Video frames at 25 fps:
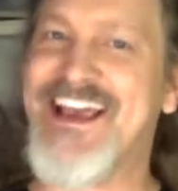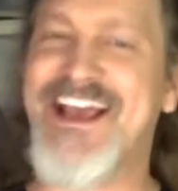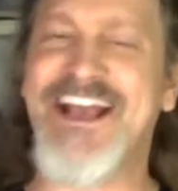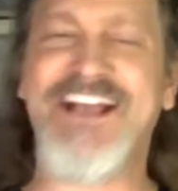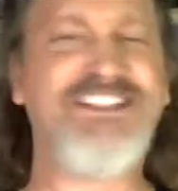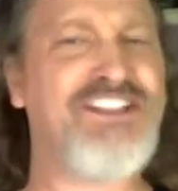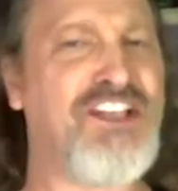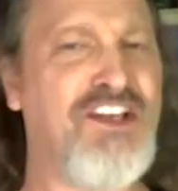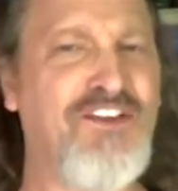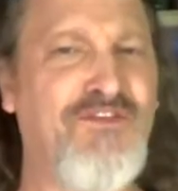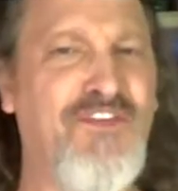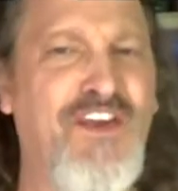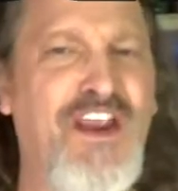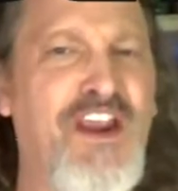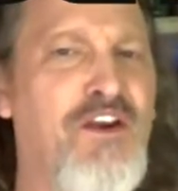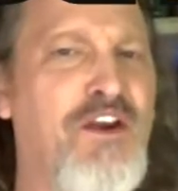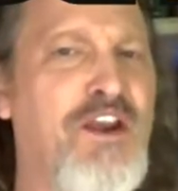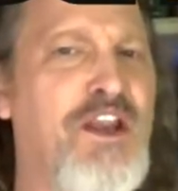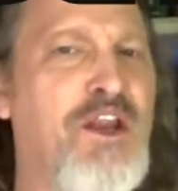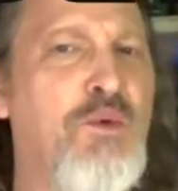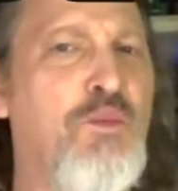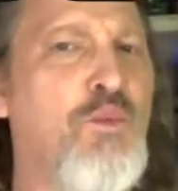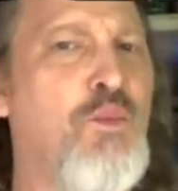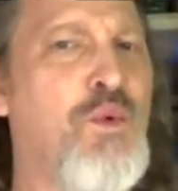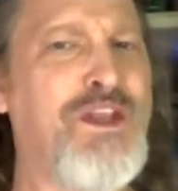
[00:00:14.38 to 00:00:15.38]
It's a
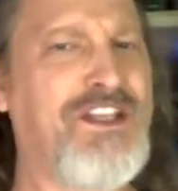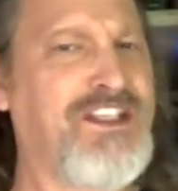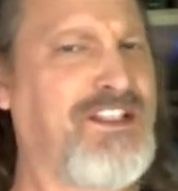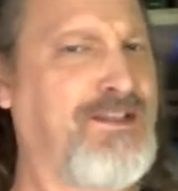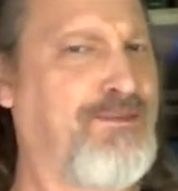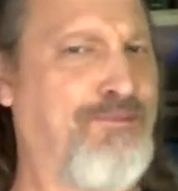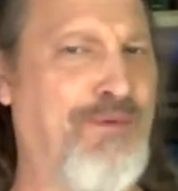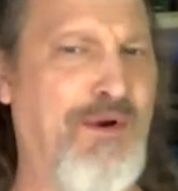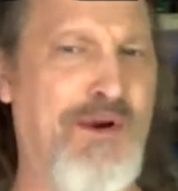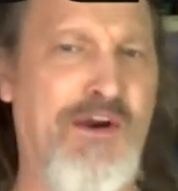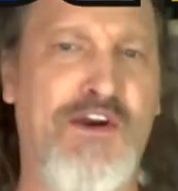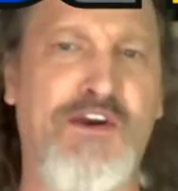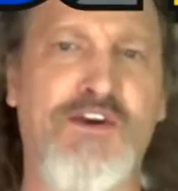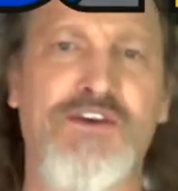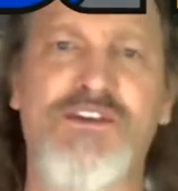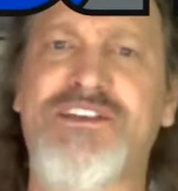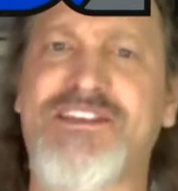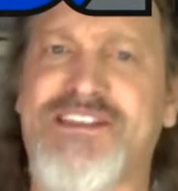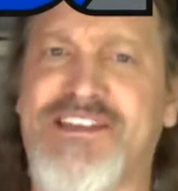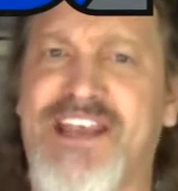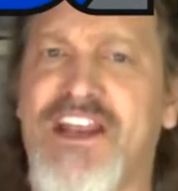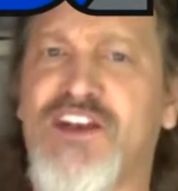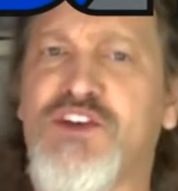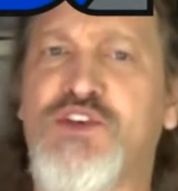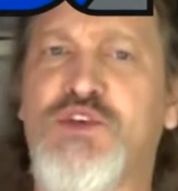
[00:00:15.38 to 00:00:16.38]
very
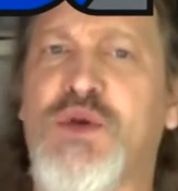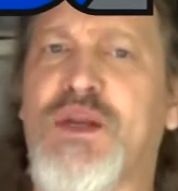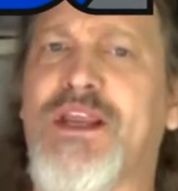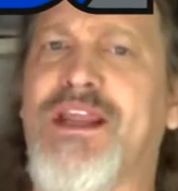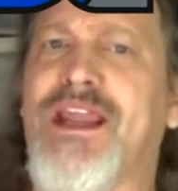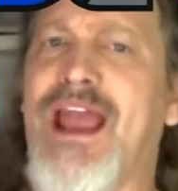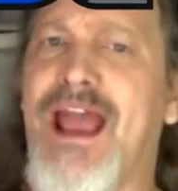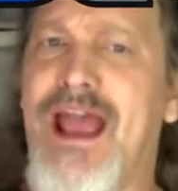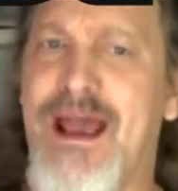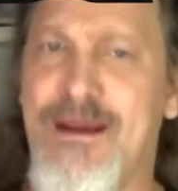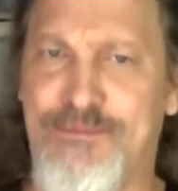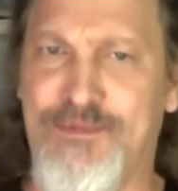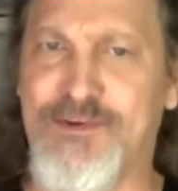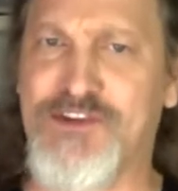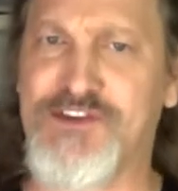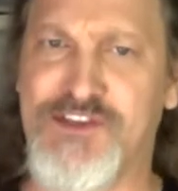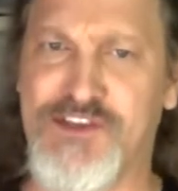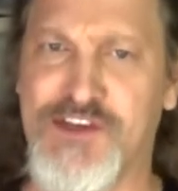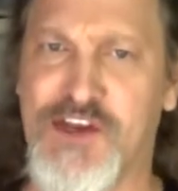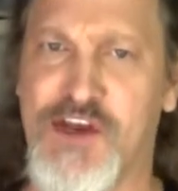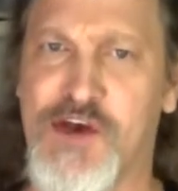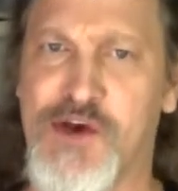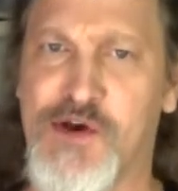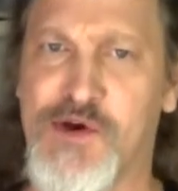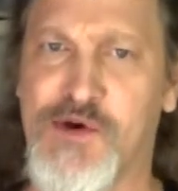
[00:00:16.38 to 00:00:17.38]
Whisperer-centric
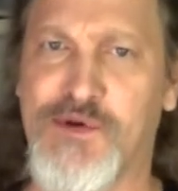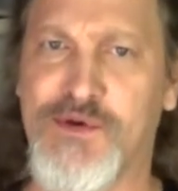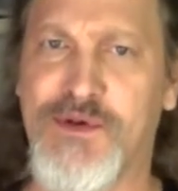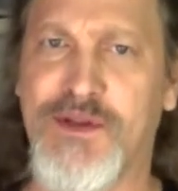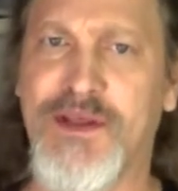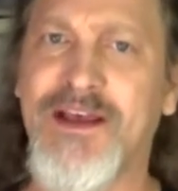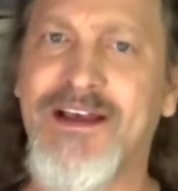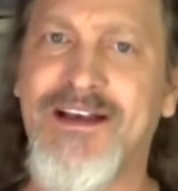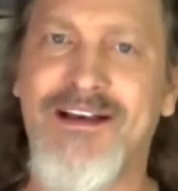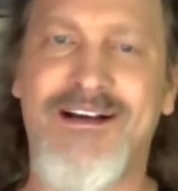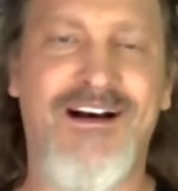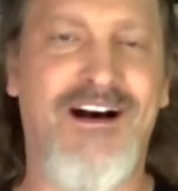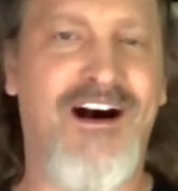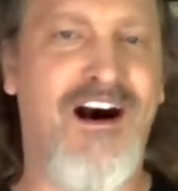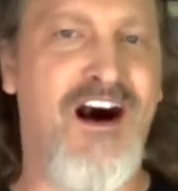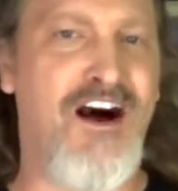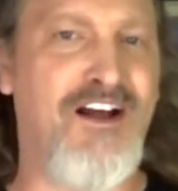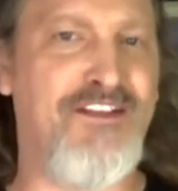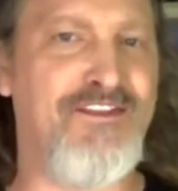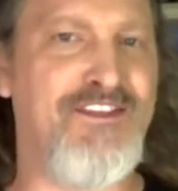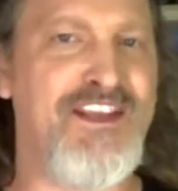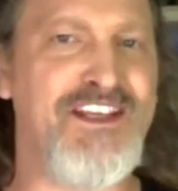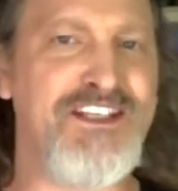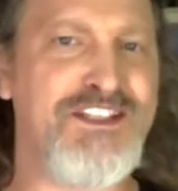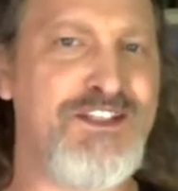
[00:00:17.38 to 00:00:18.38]
episode
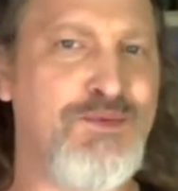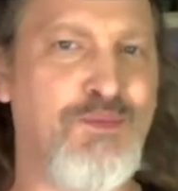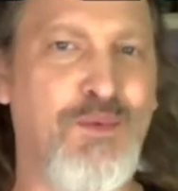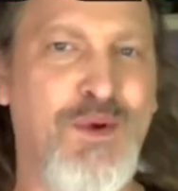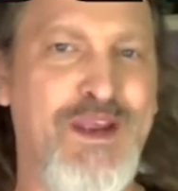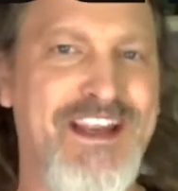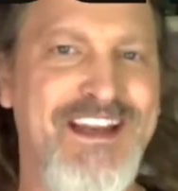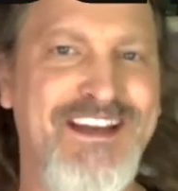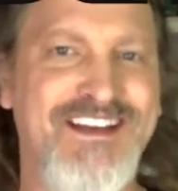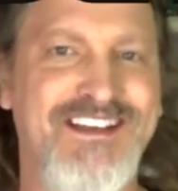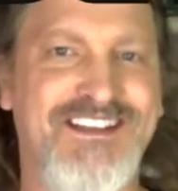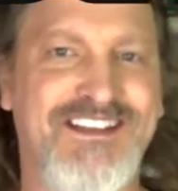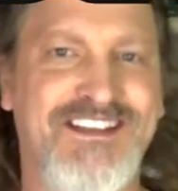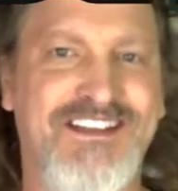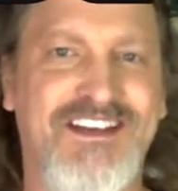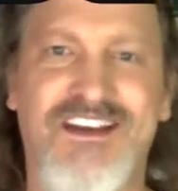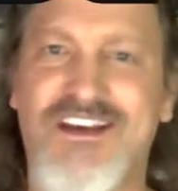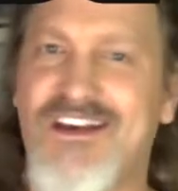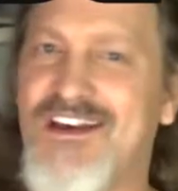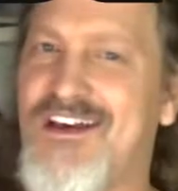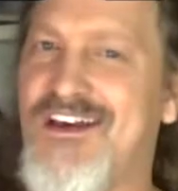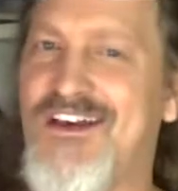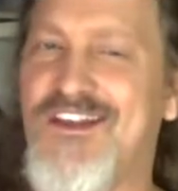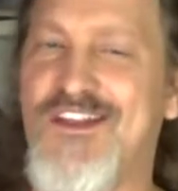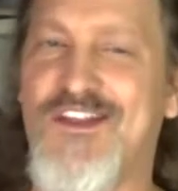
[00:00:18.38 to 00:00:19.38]
on this week's
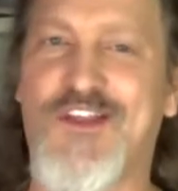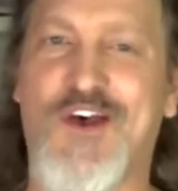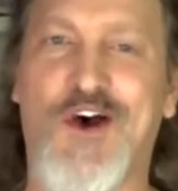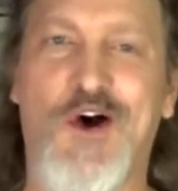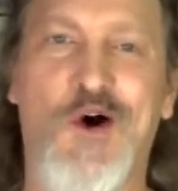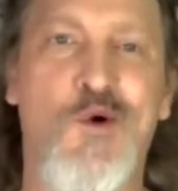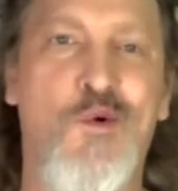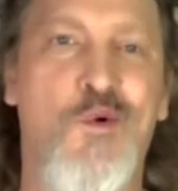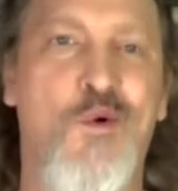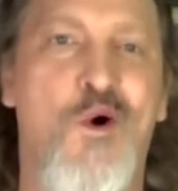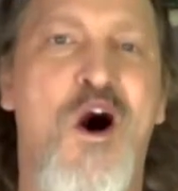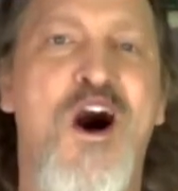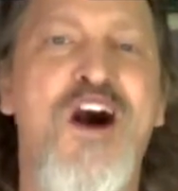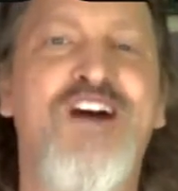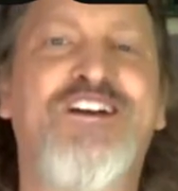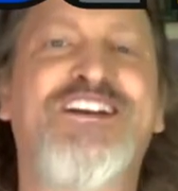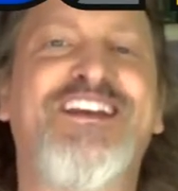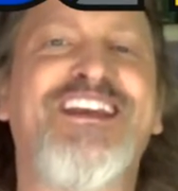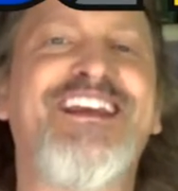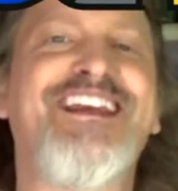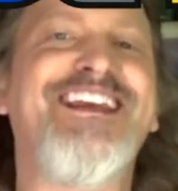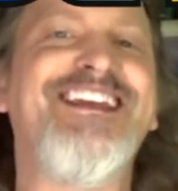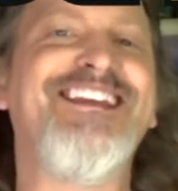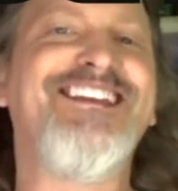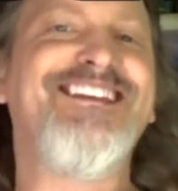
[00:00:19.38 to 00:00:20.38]
The
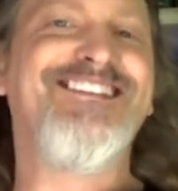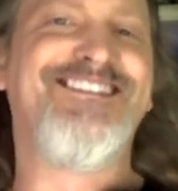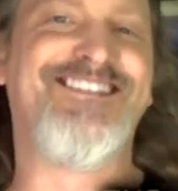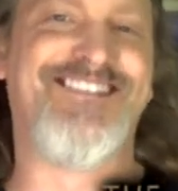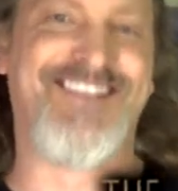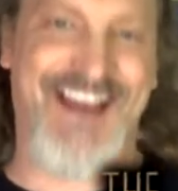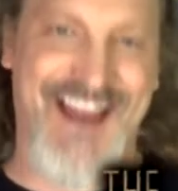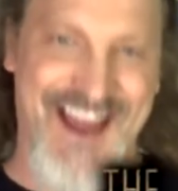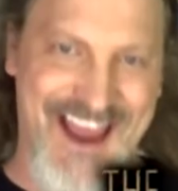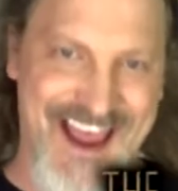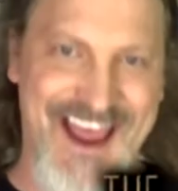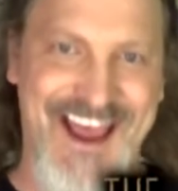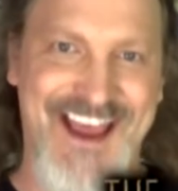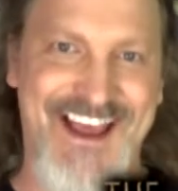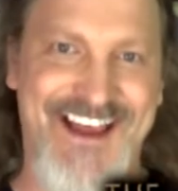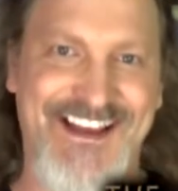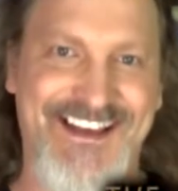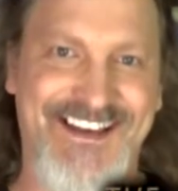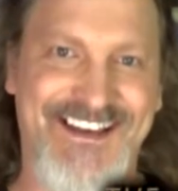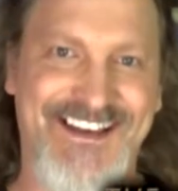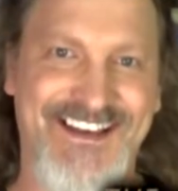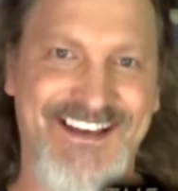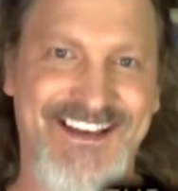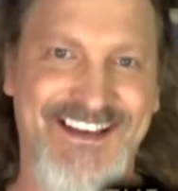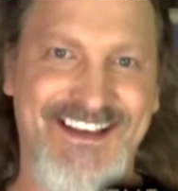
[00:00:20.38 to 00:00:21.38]
Walking
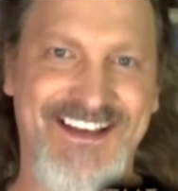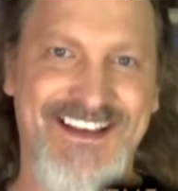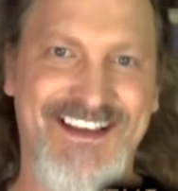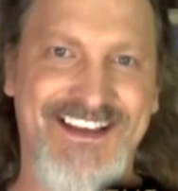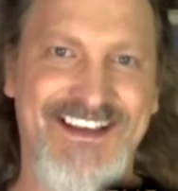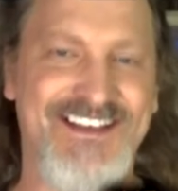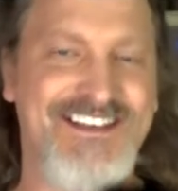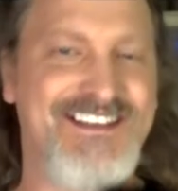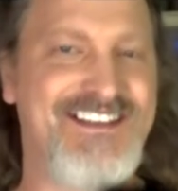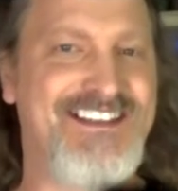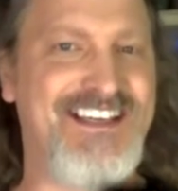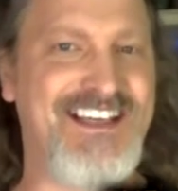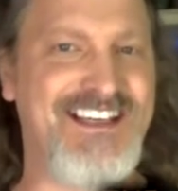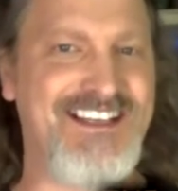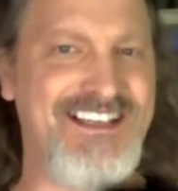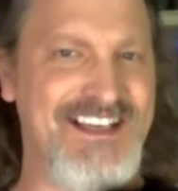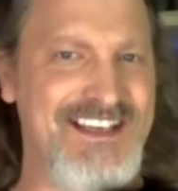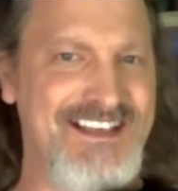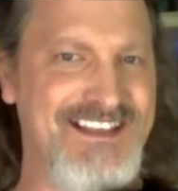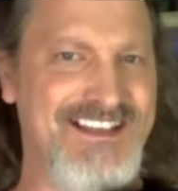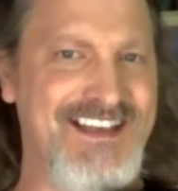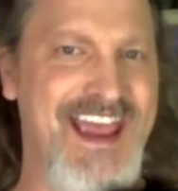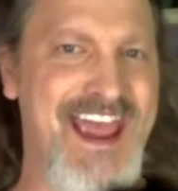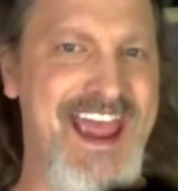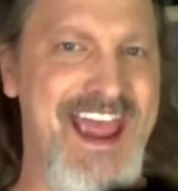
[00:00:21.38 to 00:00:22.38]
Dead,
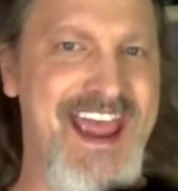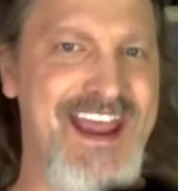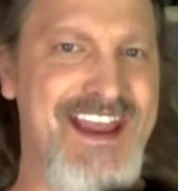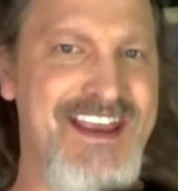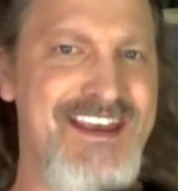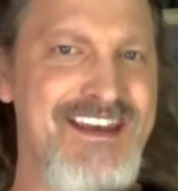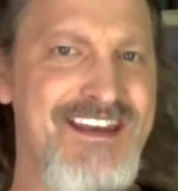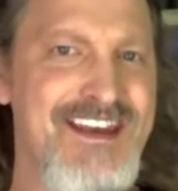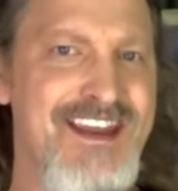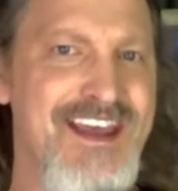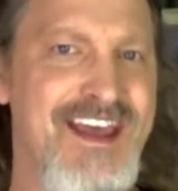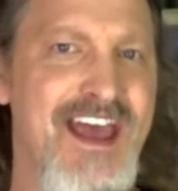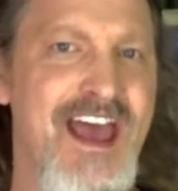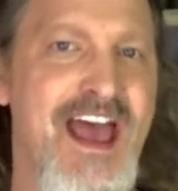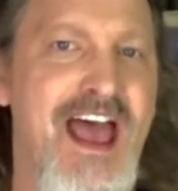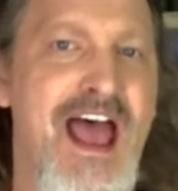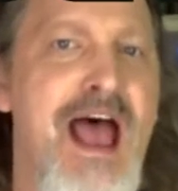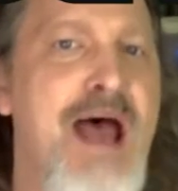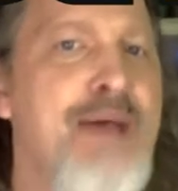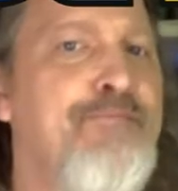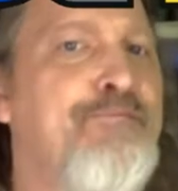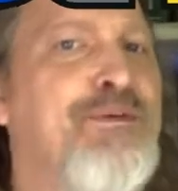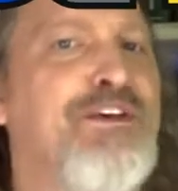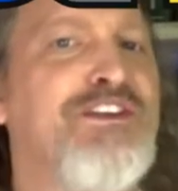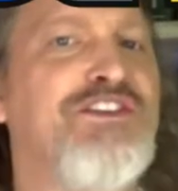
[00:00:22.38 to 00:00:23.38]
Season 10,
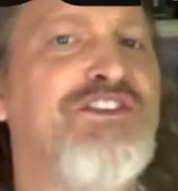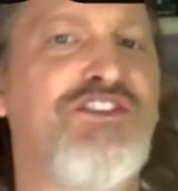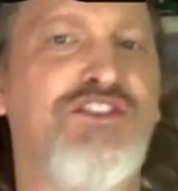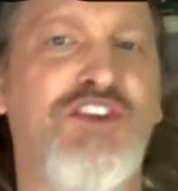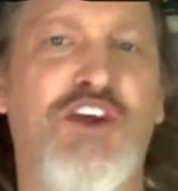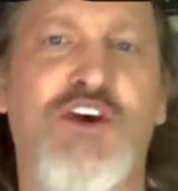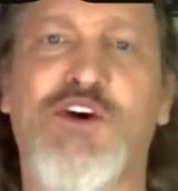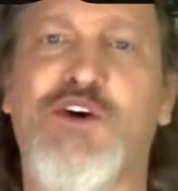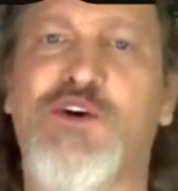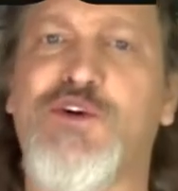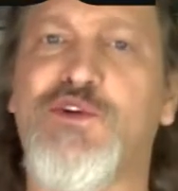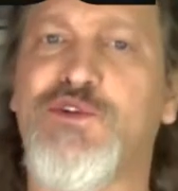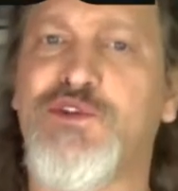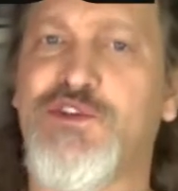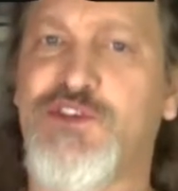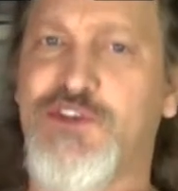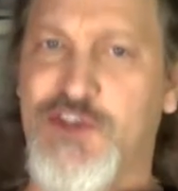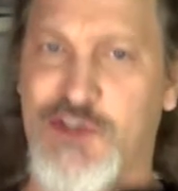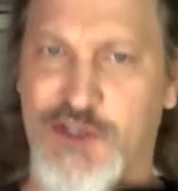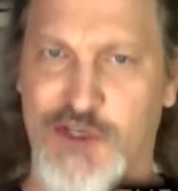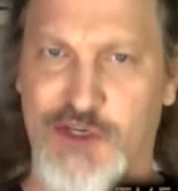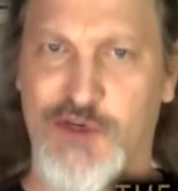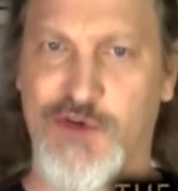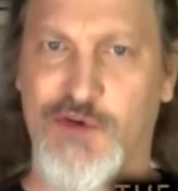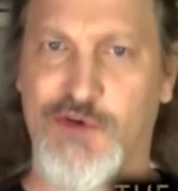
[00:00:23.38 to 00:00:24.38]
Episode
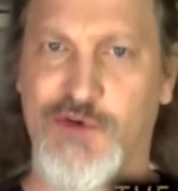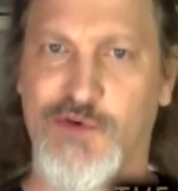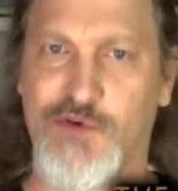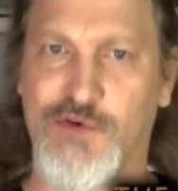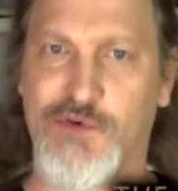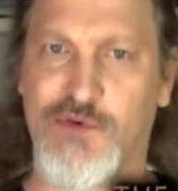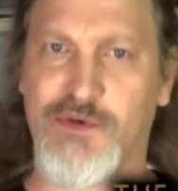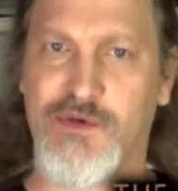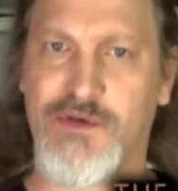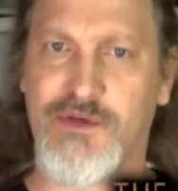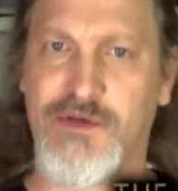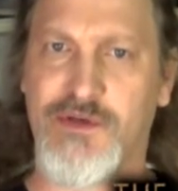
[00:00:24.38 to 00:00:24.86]
2.